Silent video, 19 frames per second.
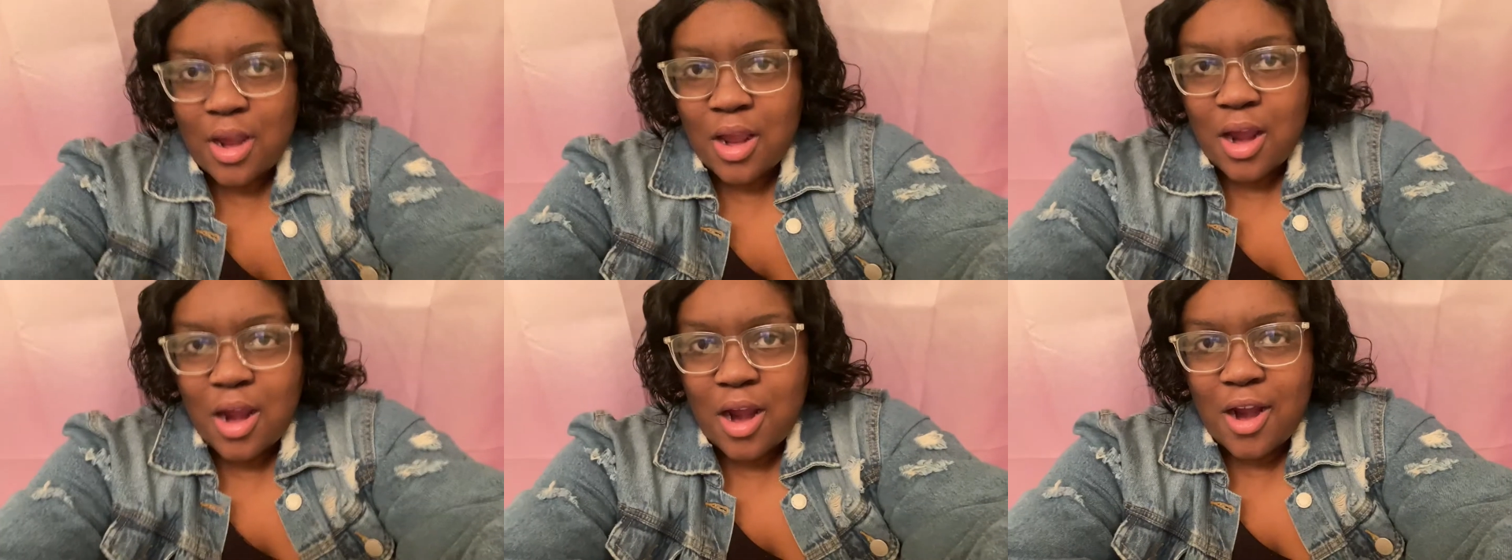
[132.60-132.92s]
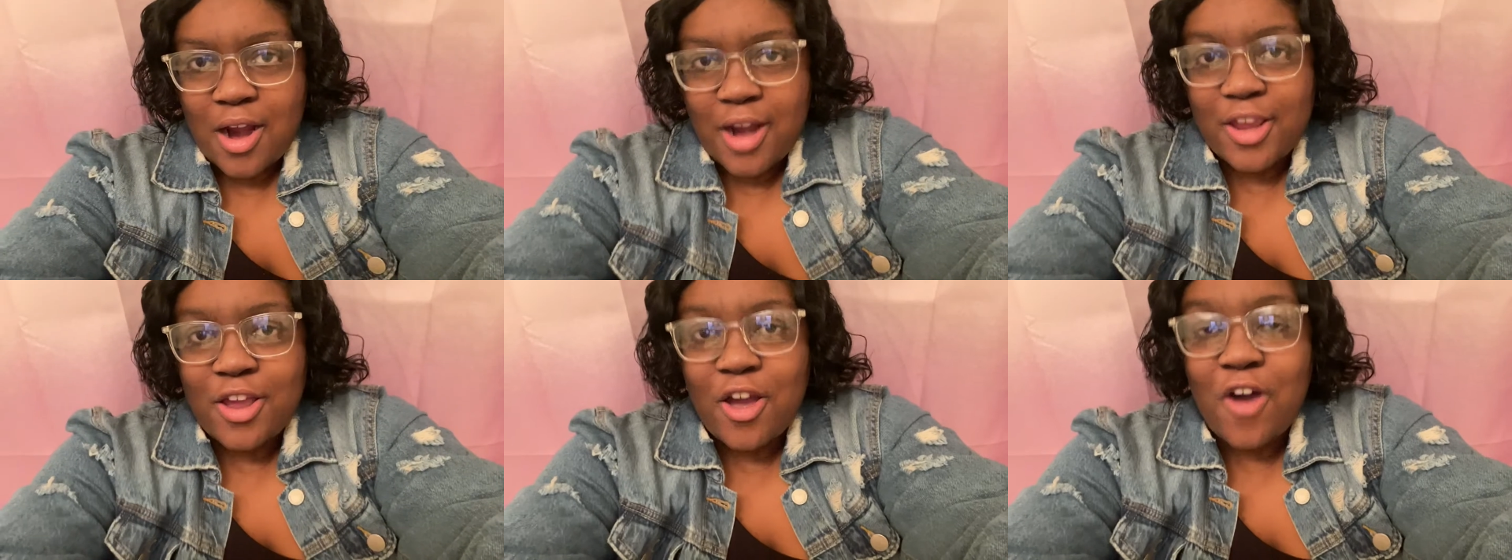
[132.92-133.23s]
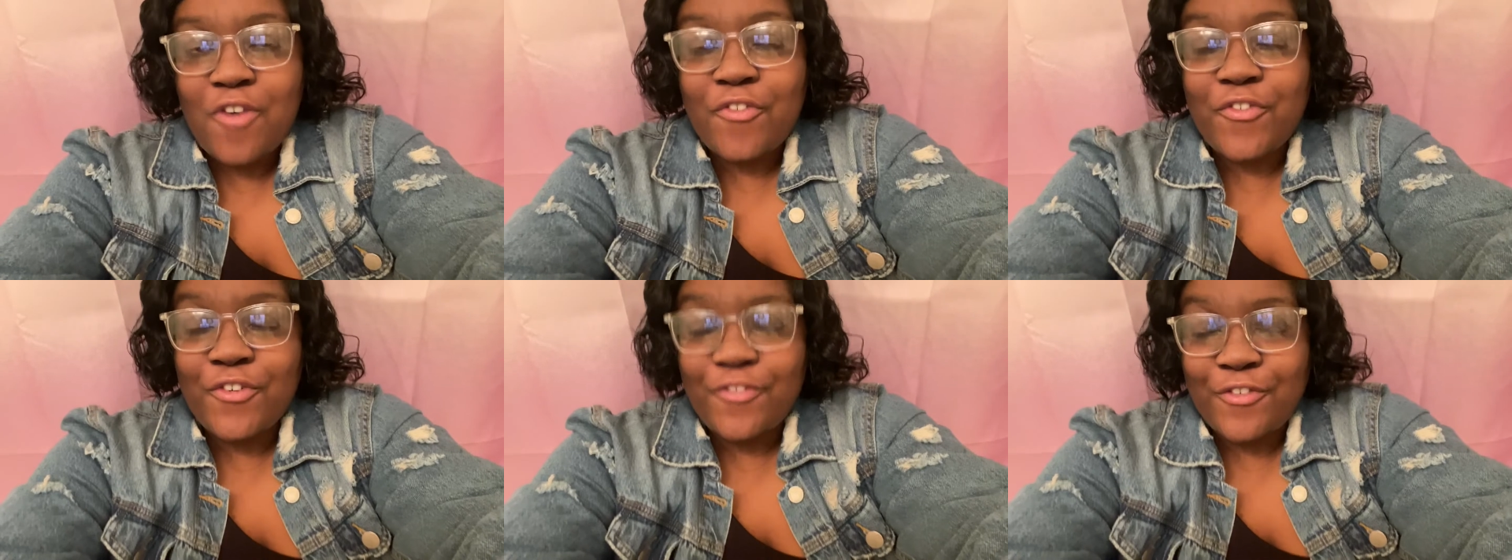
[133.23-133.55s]
Alright,
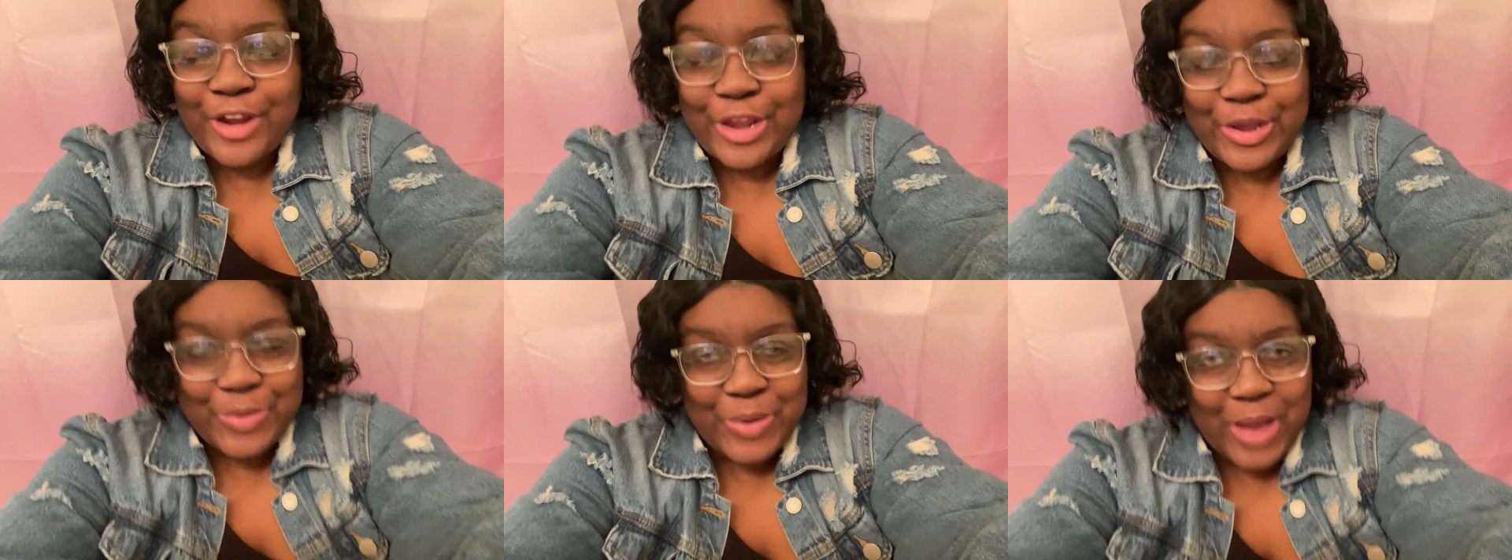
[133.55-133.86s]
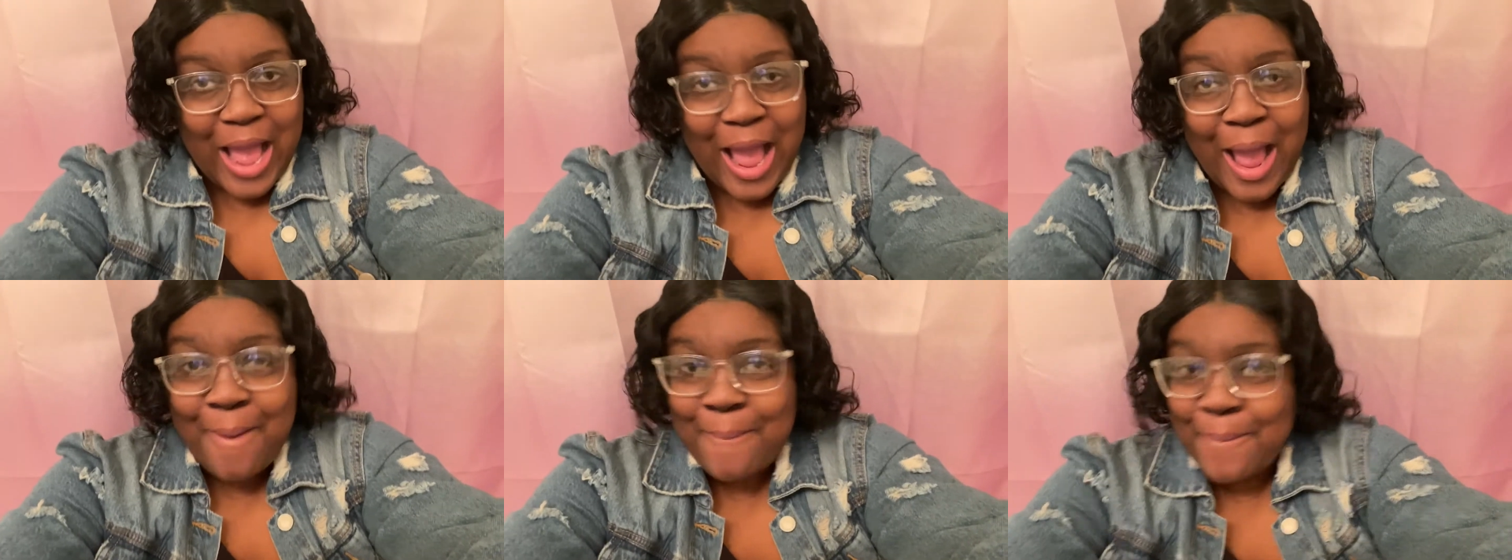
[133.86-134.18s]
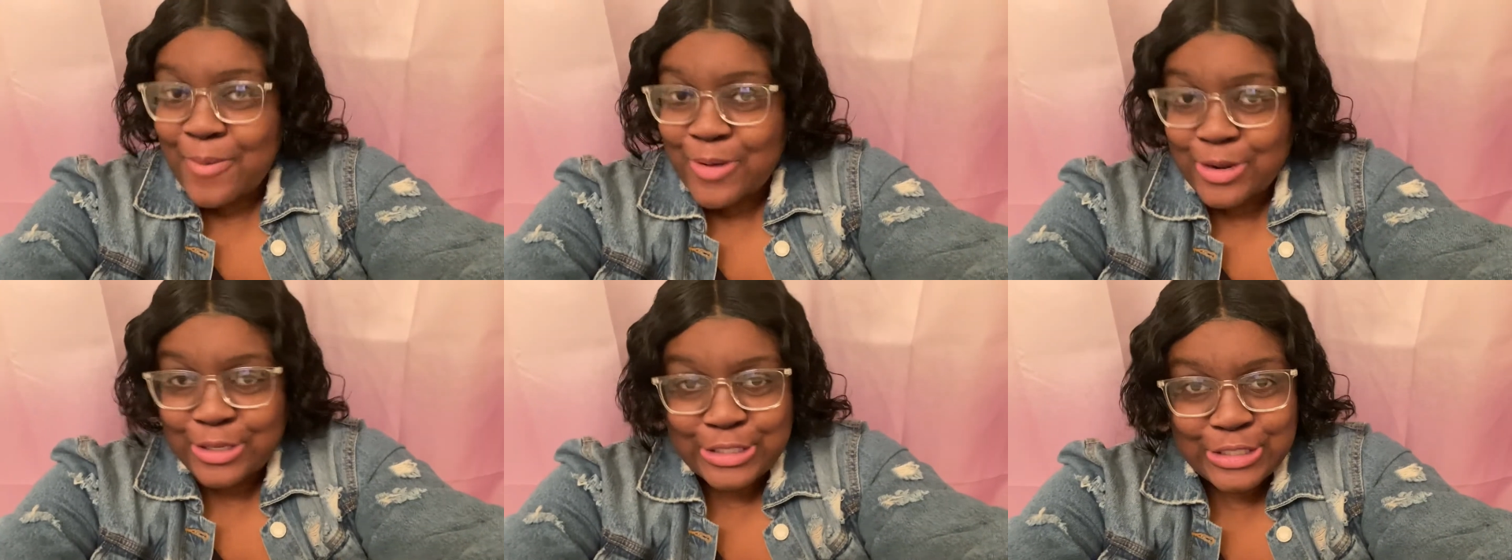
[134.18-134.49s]
y'all. For real.
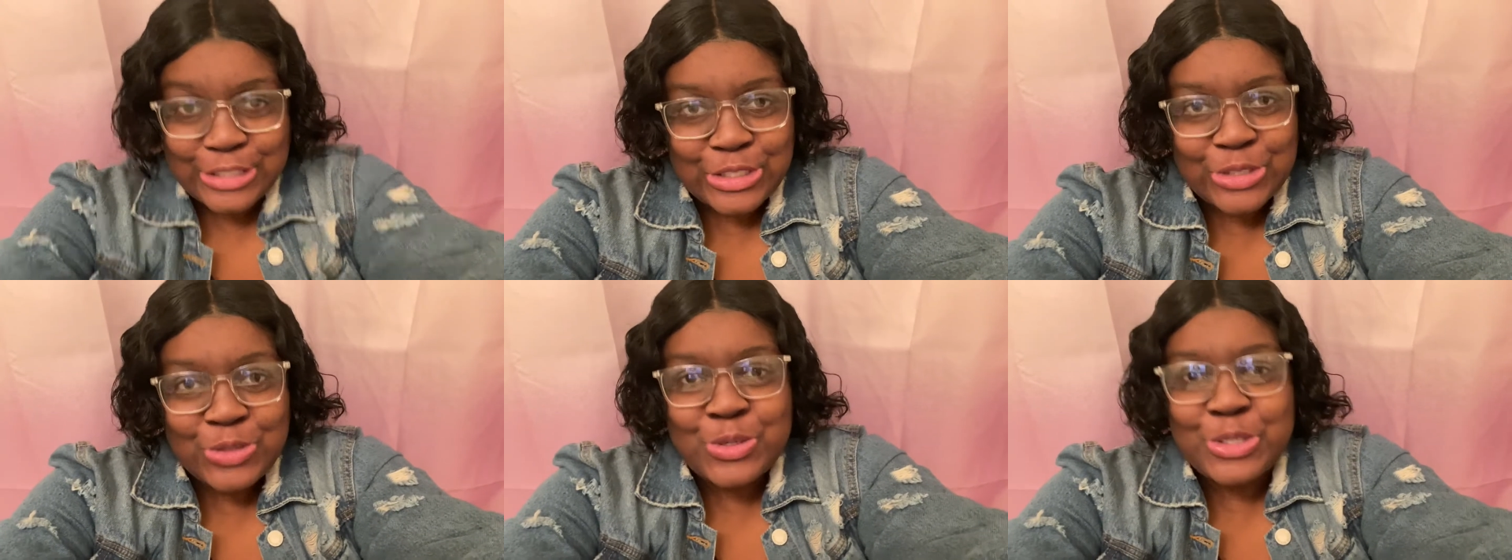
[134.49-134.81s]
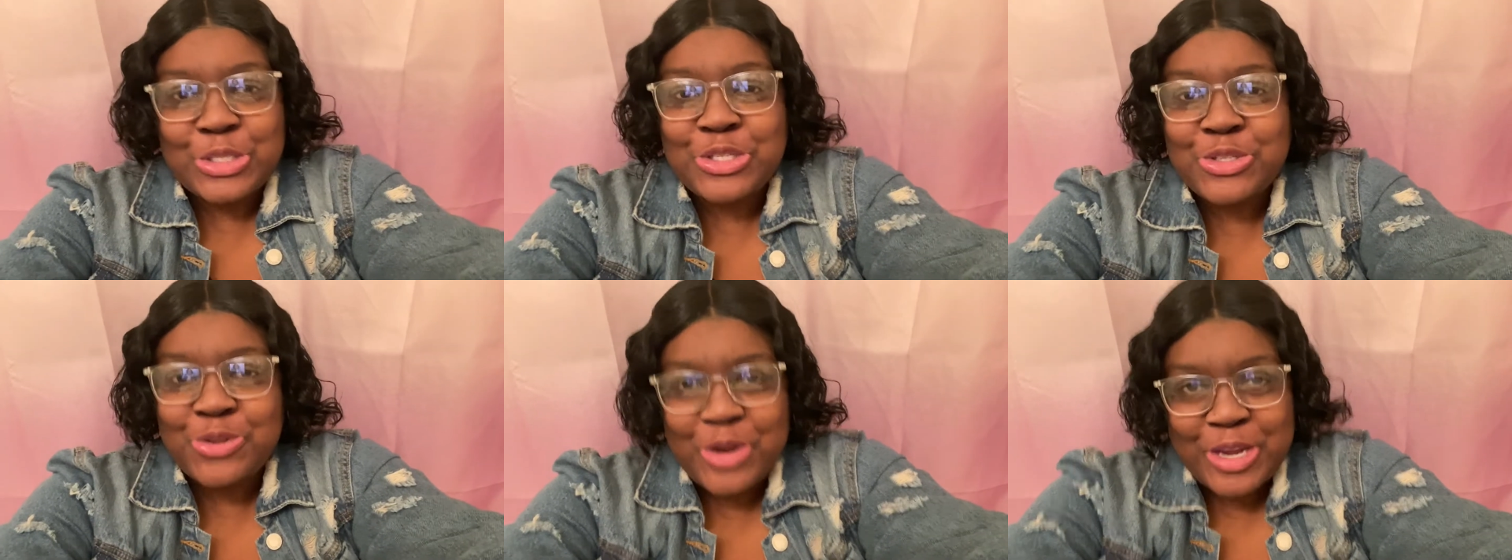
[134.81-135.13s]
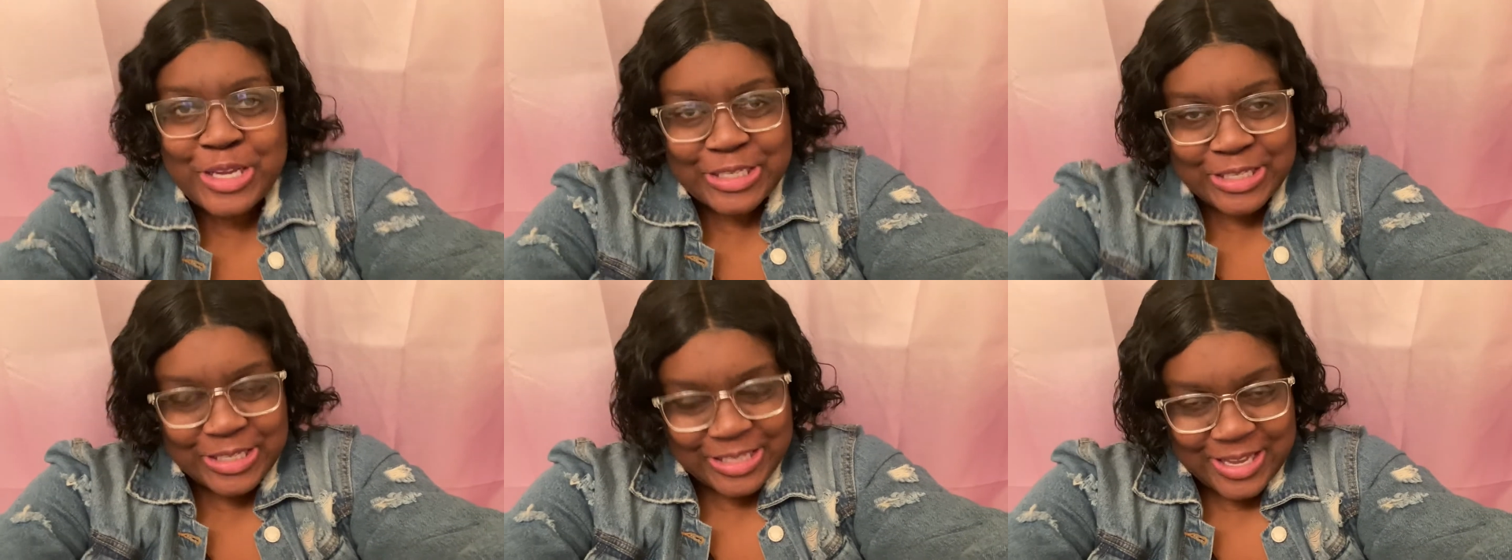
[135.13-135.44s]
Um, this is on a
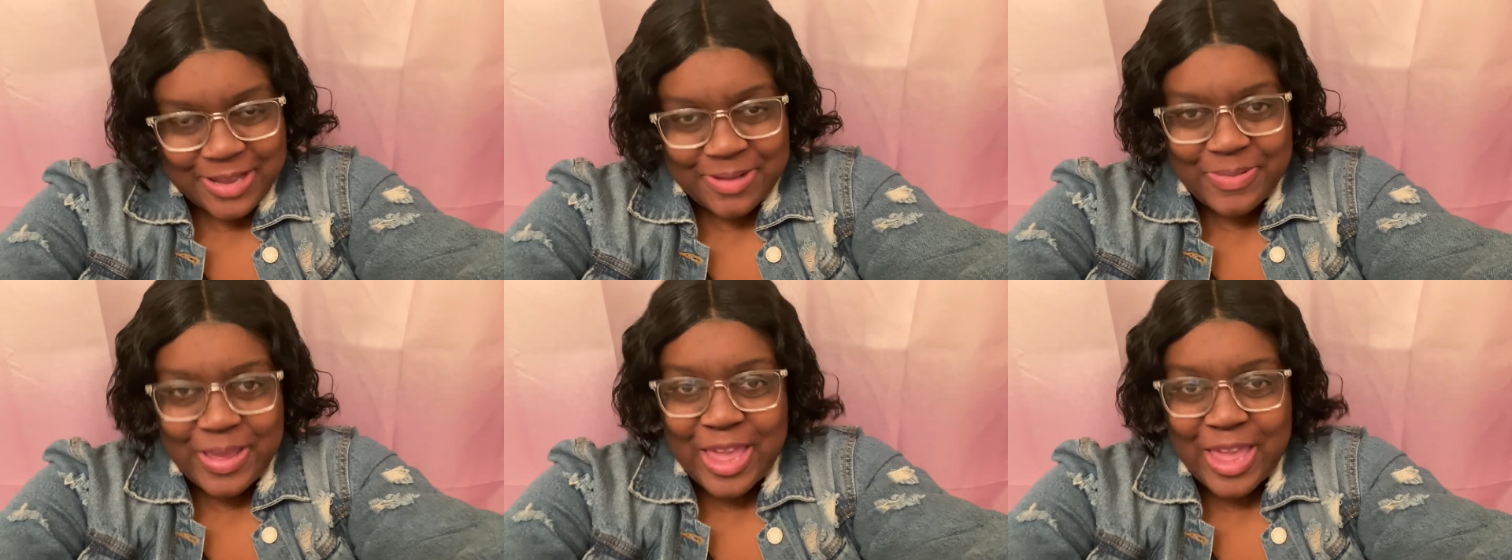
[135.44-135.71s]
serious tip.